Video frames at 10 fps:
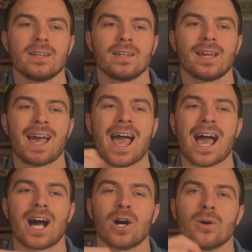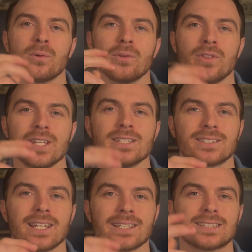how these
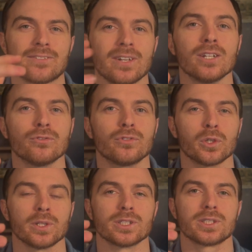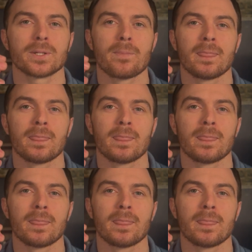things have influenced